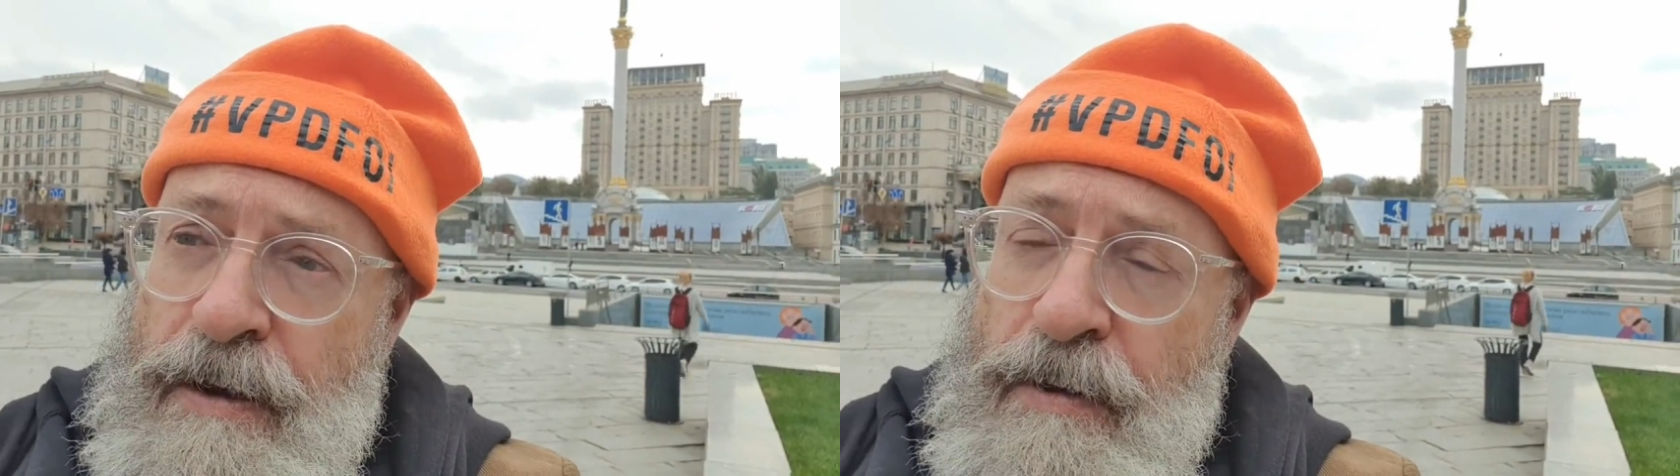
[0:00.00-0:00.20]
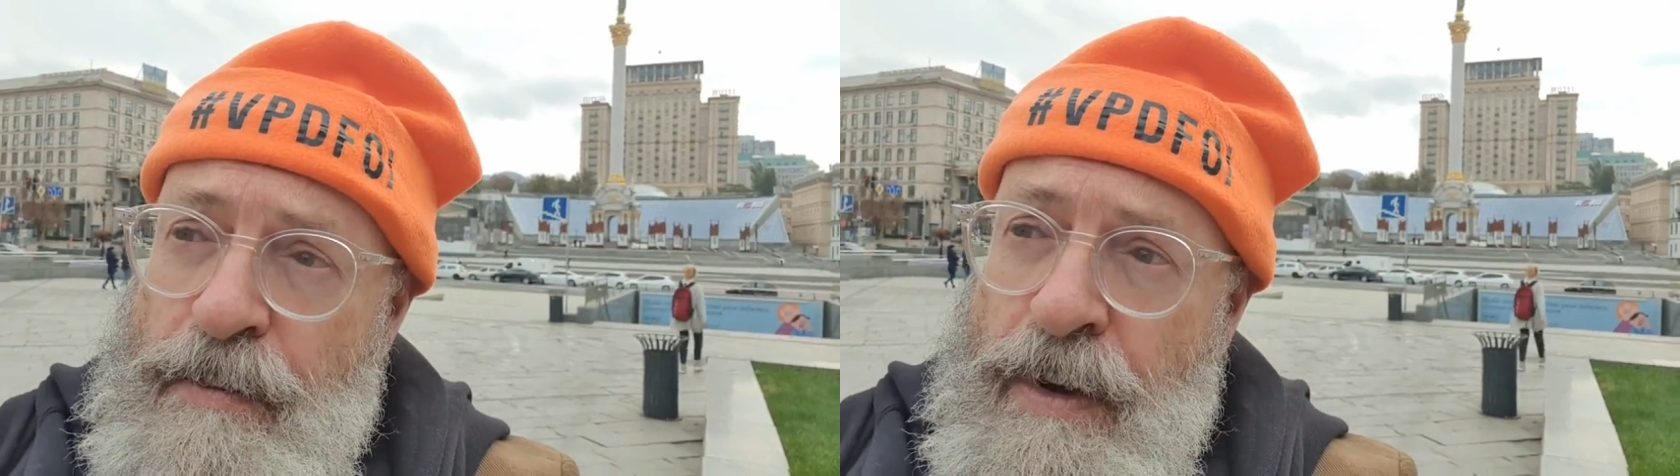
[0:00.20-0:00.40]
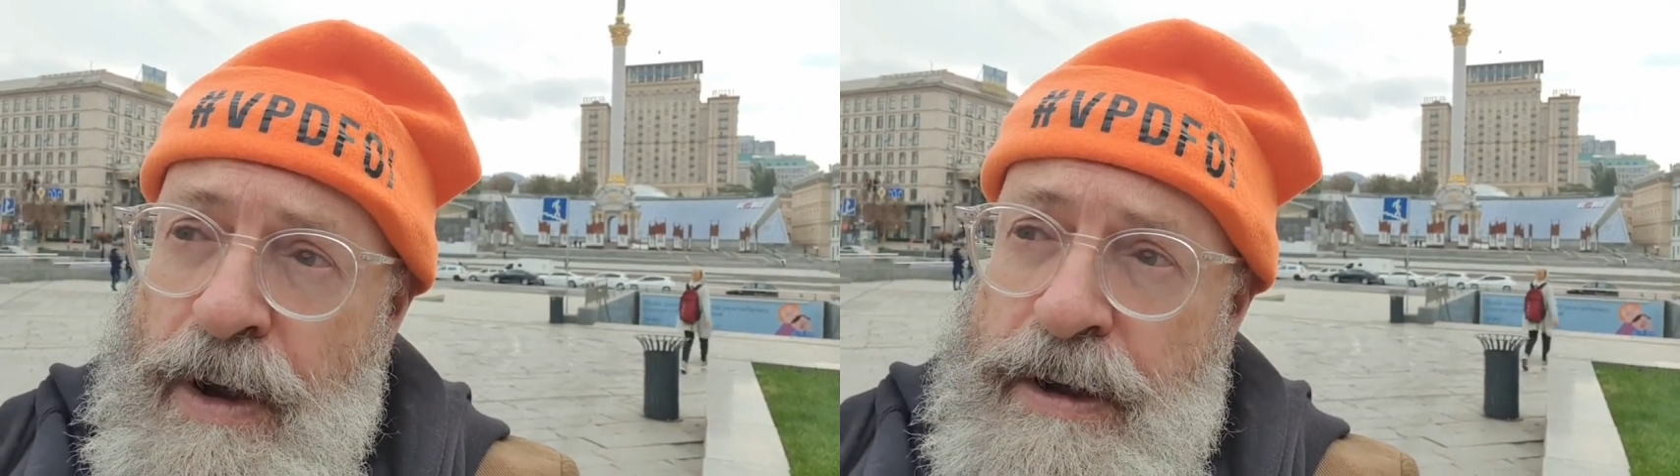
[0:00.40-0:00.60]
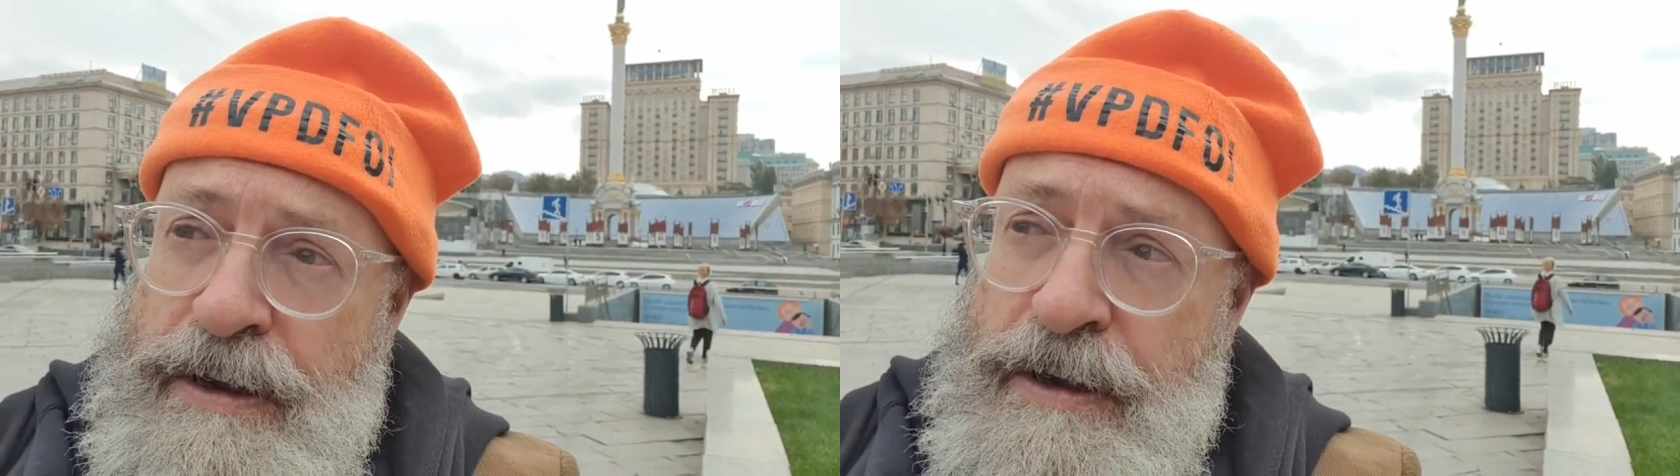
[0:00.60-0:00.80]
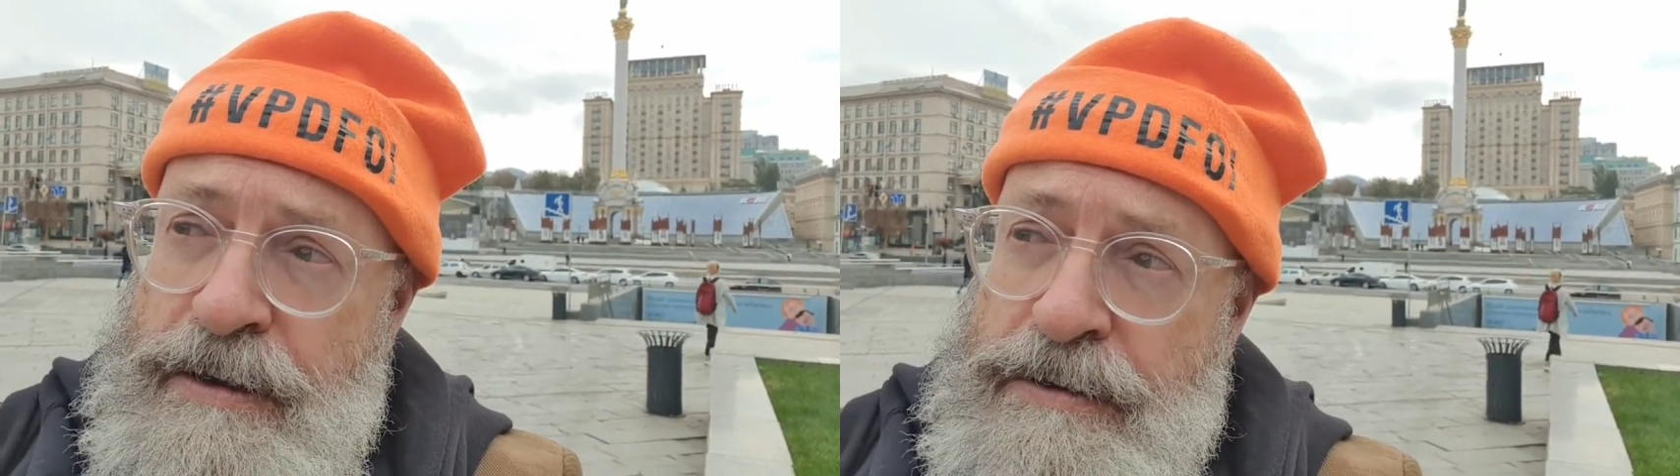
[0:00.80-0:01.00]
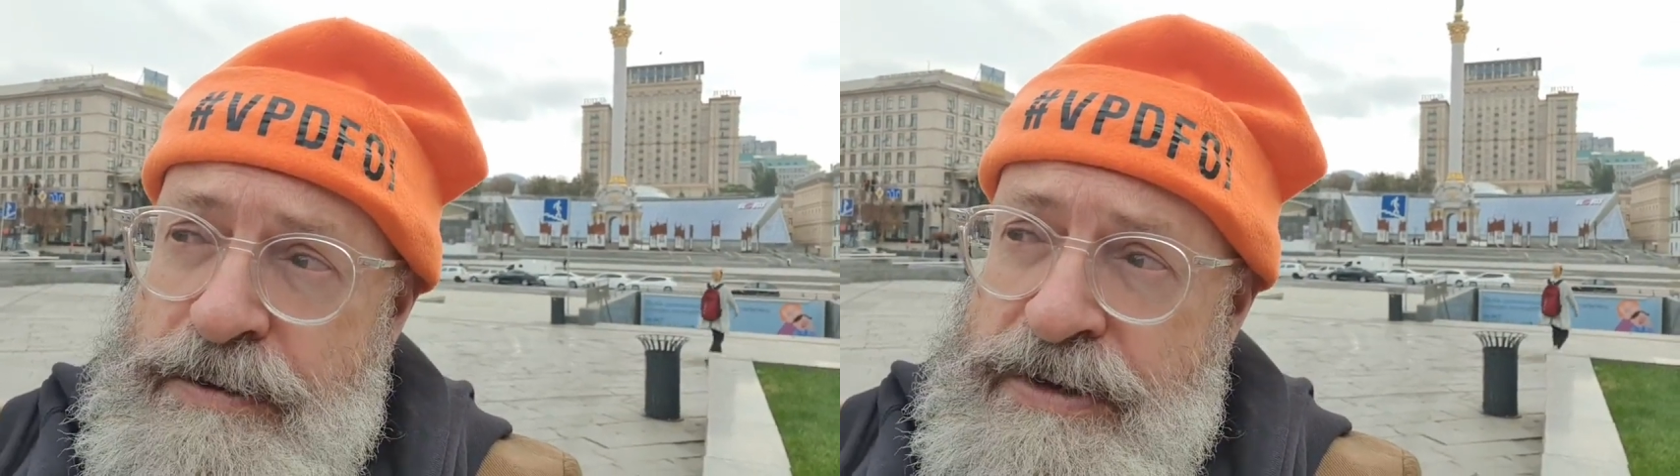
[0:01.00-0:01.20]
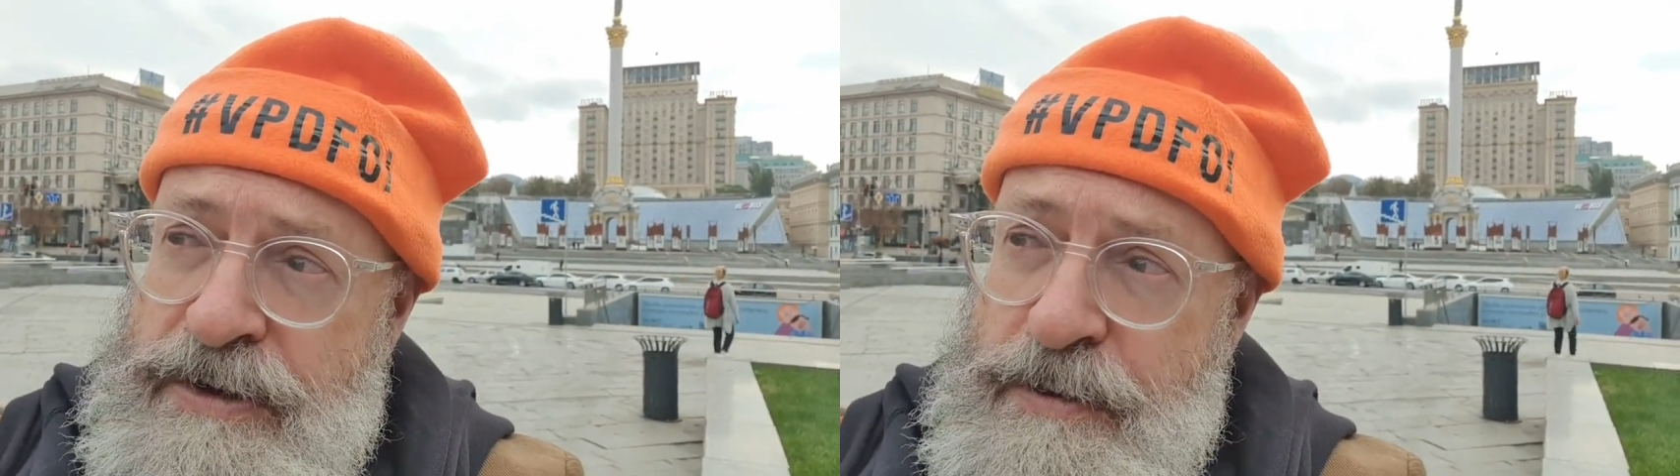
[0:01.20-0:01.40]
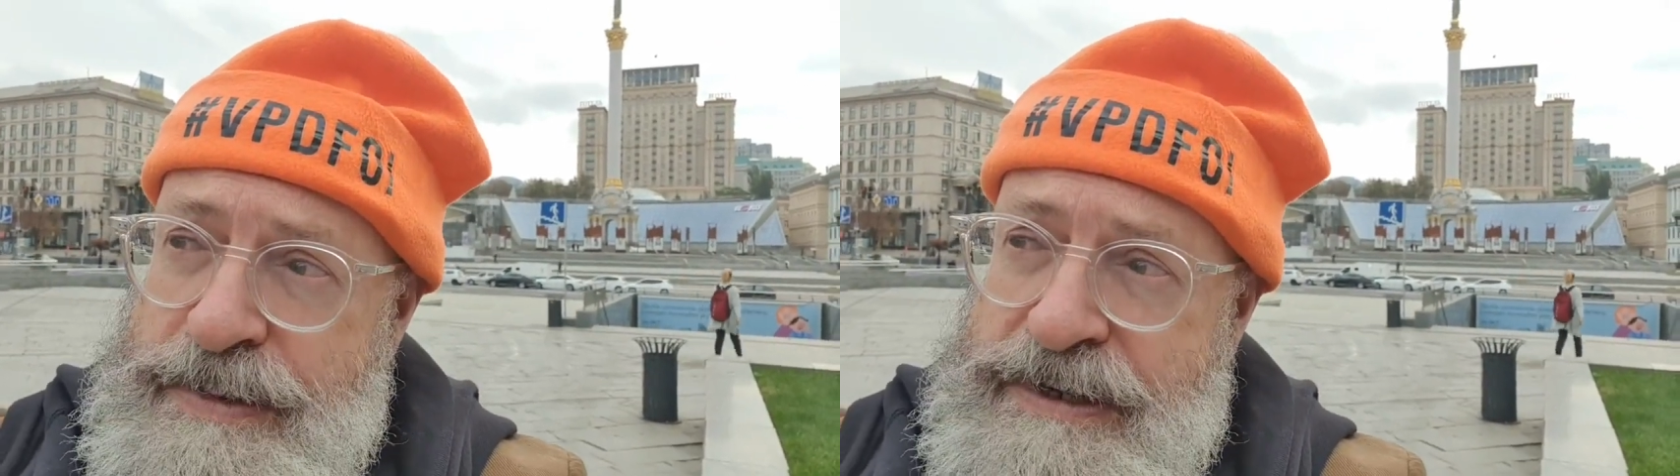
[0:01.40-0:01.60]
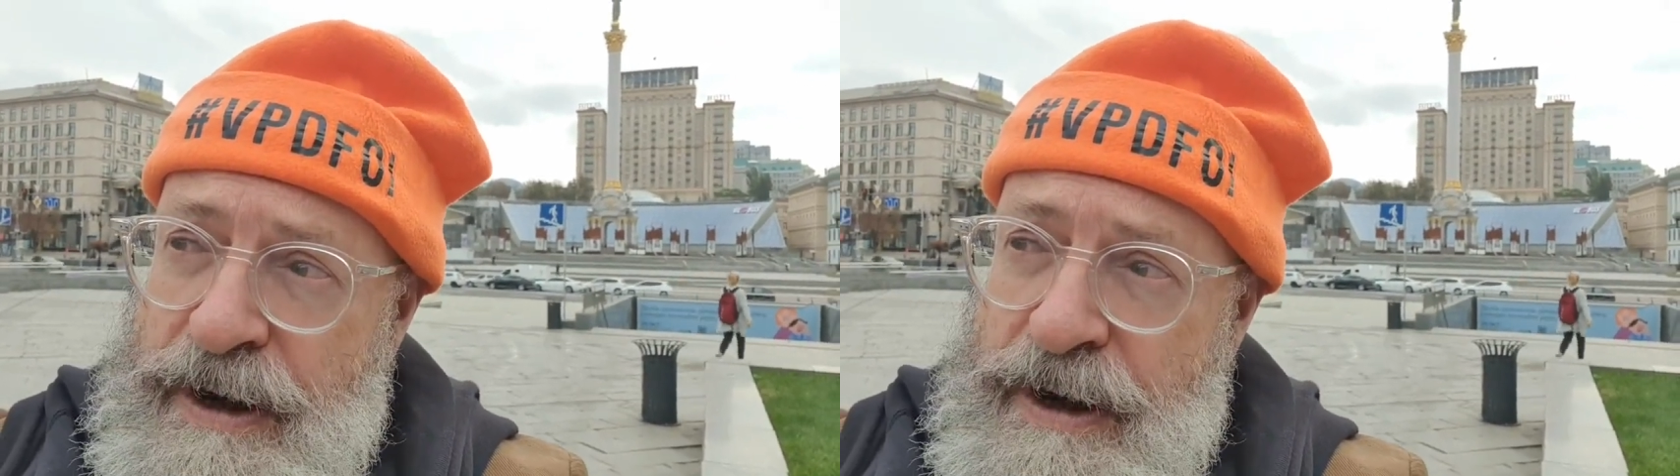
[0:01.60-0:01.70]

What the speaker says: on my YouTube